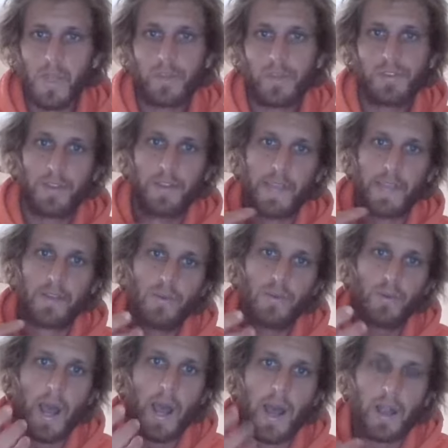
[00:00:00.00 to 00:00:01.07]
so that
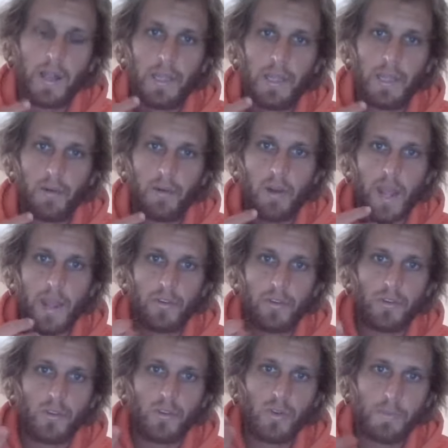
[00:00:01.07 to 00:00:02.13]
you are clearer and
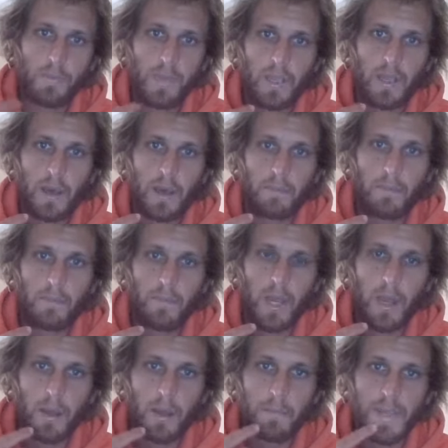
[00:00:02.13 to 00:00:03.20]
you do pick up uh,